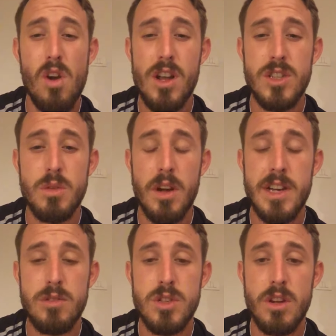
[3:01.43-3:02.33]
right onto our
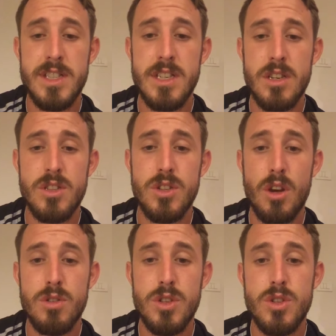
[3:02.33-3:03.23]
heels so our
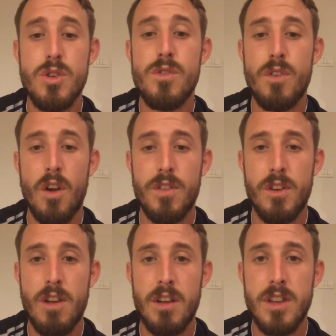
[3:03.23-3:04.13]
toes are too far off the
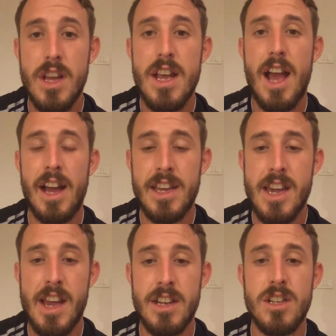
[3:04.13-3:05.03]
ground
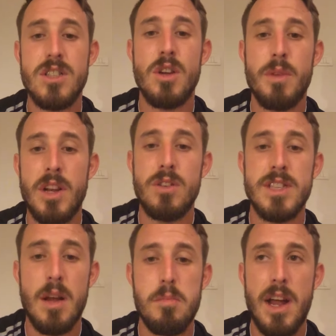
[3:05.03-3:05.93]
again, so we lose
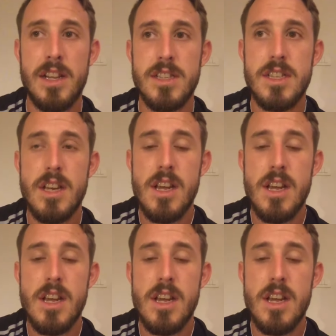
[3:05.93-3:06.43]
that balance.